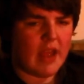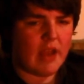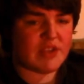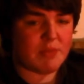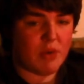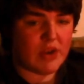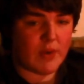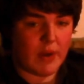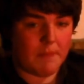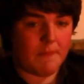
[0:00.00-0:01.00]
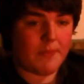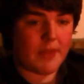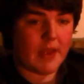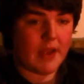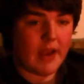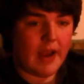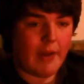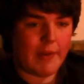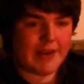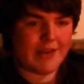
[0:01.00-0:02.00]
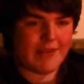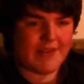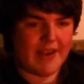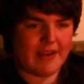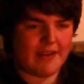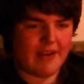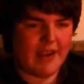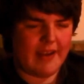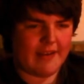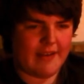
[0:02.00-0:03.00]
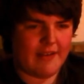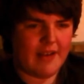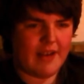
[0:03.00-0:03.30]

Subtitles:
It was the boy's room. I went to tell the seed eater.